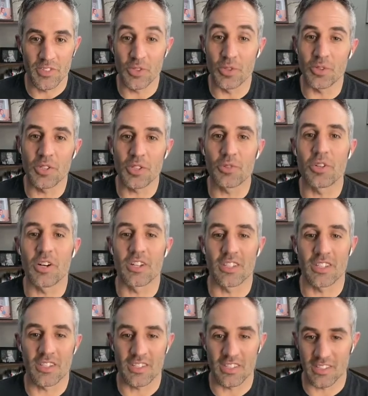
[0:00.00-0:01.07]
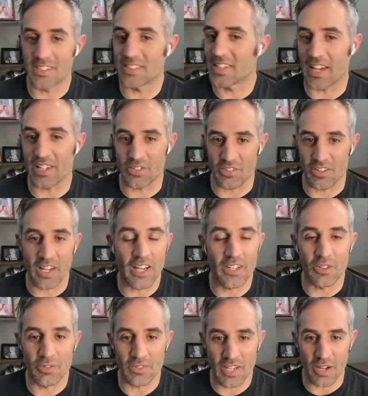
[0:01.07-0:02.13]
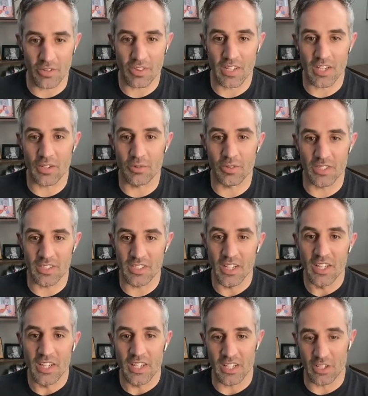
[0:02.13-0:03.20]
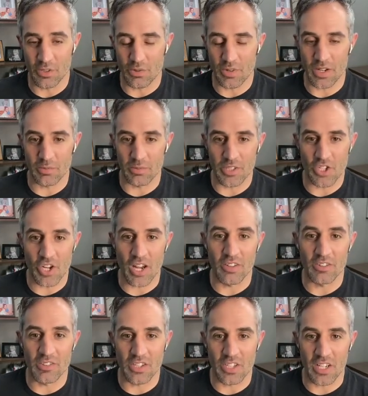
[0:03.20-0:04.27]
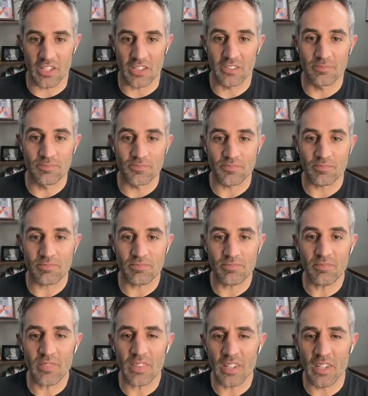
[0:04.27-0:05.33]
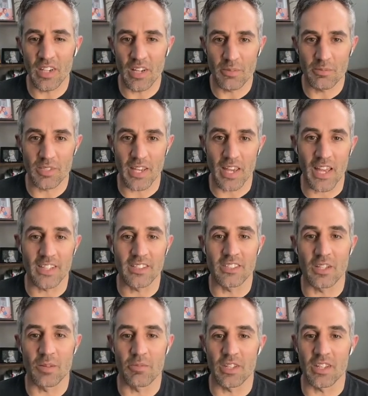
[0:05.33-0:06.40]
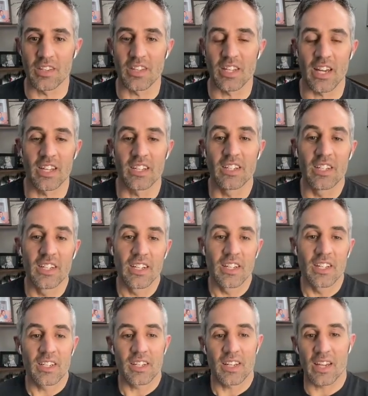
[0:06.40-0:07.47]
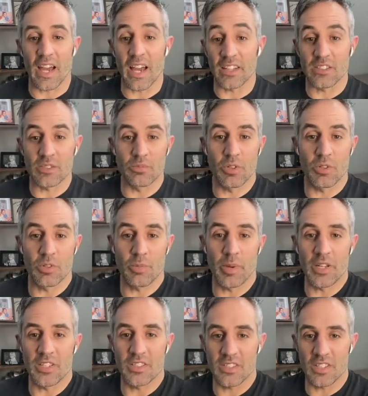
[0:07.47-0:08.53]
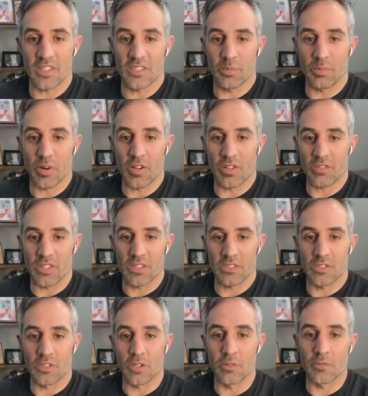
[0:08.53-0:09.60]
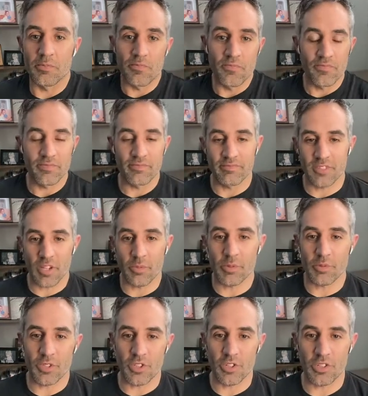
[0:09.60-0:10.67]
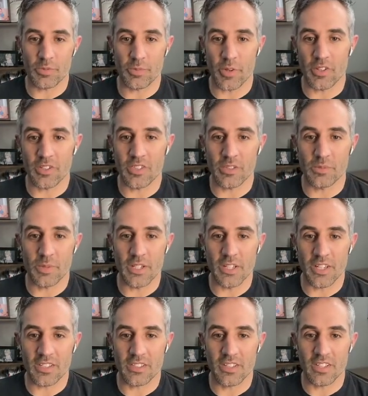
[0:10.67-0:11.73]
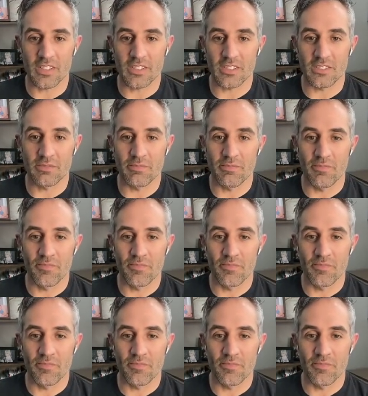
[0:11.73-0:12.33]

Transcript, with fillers: You you call it a disaster, and I don't doubt that it was incredibly challenging um, to end something that had some codependency as a part of it. So, tell me what your experience has been like since.